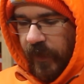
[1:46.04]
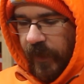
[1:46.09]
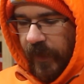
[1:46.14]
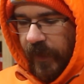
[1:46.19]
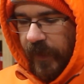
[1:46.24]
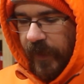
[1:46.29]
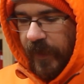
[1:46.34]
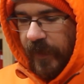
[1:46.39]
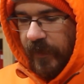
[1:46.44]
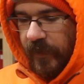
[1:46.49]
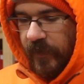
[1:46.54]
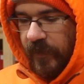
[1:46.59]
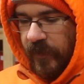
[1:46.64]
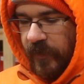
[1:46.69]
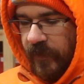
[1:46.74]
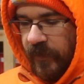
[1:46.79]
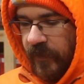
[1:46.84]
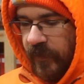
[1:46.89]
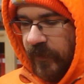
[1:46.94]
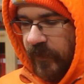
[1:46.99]
And
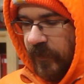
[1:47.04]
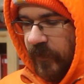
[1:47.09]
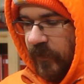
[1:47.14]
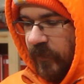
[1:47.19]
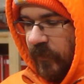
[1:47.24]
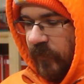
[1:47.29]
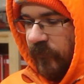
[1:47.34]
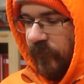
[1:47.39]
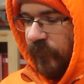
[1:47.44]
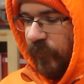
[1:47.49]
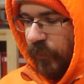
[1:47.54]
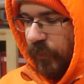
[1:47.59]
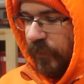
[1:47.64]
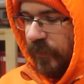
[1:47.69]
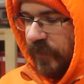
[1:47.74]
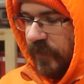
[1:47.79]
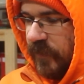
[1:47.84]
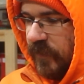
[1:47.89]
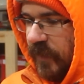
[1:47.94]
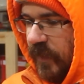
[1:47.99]

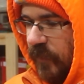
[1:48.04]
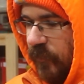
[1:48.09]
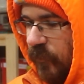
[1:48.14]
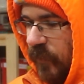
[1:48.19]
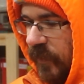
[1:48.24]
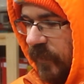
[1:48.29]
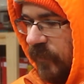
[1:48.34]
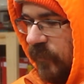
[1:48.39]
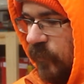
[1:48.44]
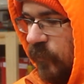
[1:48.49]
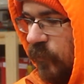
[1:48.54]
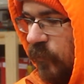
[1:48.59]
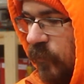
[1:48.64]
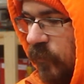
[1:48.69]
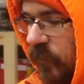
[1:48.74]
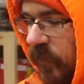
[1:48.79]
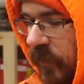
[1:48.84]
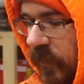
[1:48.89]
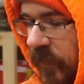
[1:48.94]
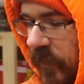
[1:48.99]
first I want
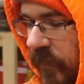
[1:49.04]
to